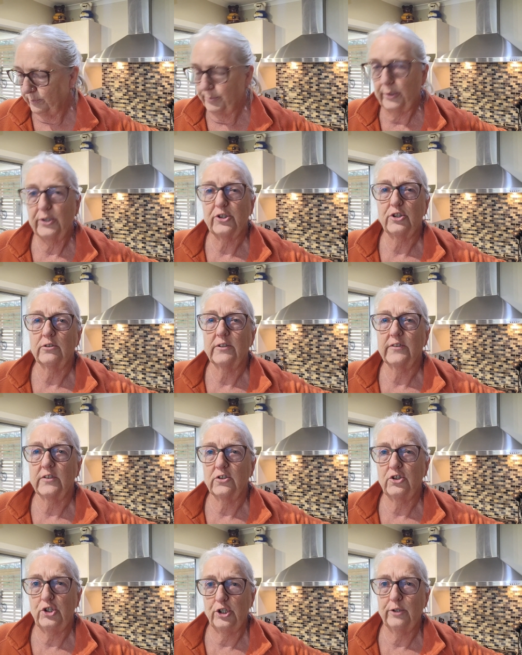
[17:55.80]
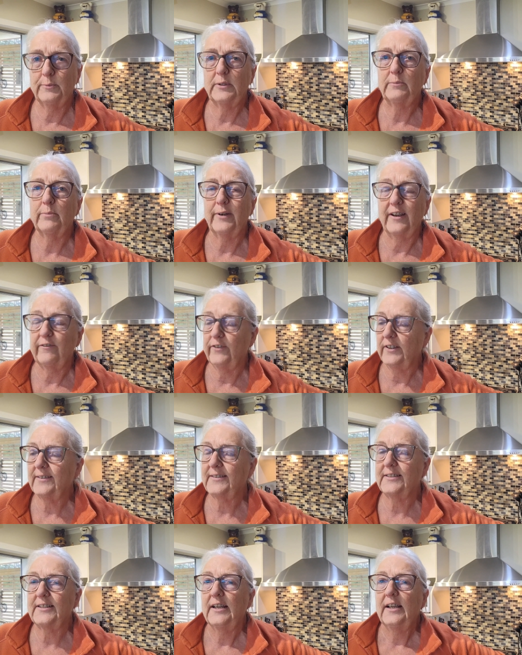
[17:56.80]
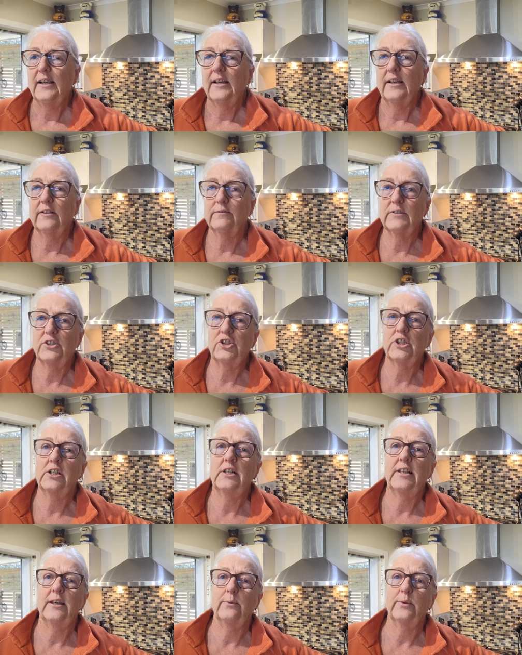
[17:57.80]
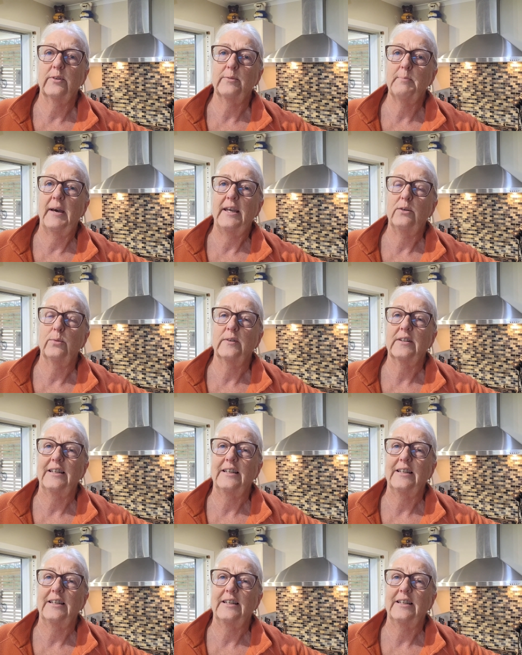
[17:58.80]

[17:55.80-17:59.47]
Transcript: bircher is a German breakfast. Originally it was made with